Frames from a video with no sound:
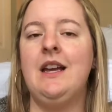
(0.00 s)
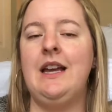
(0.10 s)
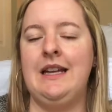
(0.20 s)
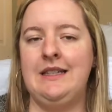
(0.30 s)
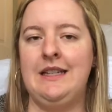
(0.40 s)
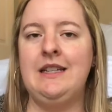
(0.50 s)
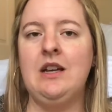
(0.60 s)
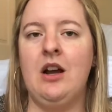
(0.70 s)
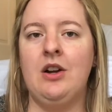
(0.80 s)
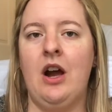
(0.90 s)

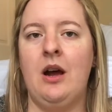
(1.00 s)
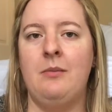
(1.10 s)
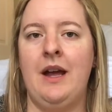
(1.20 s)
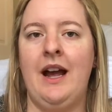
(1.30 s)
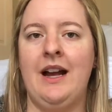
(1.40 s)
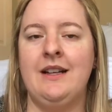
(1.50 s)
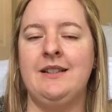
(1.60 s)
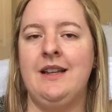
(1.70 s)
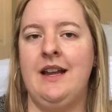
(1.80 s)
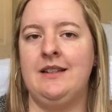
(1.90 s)
Indeed.com
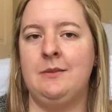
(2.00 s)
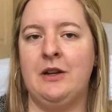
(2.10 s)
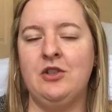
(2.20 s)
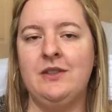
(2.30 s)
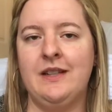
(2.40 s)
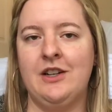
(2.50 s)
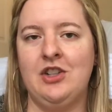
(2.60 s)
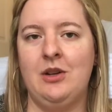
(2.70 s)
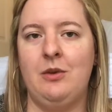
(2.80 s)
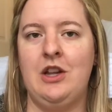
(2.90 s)
has a special
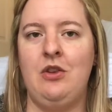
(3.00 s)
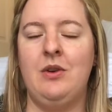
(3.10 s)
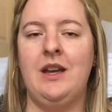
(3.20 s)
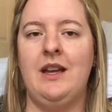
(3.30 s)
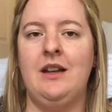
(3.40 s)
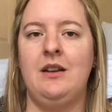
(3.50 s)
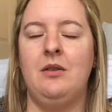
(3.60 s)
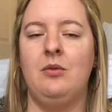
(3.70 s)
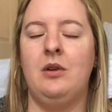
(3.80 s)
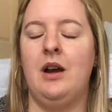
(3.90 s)
section where you can
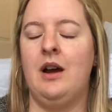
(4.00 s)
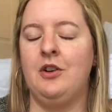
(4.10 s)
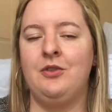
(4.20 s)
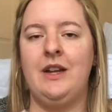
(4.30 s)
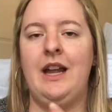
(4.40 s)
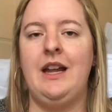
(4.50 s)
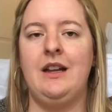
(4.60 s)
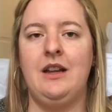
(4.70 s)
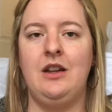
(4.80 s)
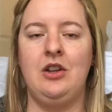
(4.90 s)
create
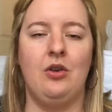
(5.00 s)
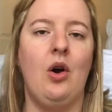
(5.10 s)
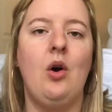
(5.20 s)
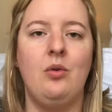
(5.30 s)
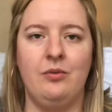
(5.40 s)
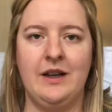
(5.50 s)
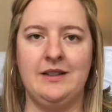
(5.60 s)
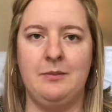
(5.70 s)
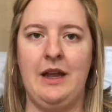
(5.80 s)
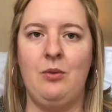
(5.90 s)
your own
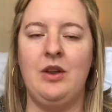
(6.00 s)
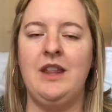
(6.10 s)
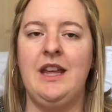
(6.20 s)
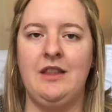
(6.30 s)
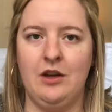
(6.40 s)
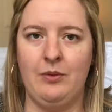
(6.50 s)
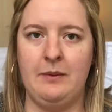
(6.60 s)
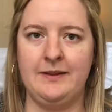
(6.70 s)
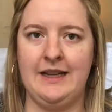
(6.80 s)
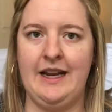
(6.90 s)
resume within their
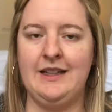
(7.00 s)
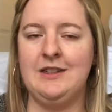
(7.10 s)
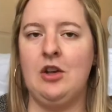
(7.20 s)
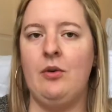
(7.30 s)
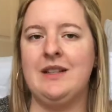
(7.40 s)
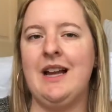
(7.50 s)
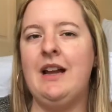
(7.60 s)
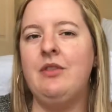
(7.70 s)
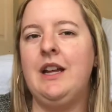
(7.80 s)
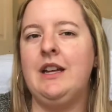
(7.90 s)
website. So it's kind
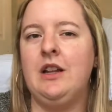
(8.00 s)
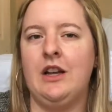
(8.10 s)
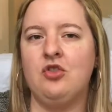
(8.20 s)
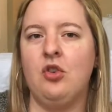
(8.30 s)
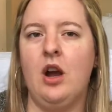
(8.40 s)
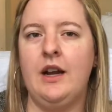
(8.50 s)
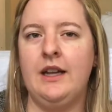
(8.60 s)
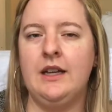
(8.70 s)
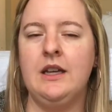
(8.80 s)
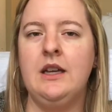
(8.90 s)
of like an electronic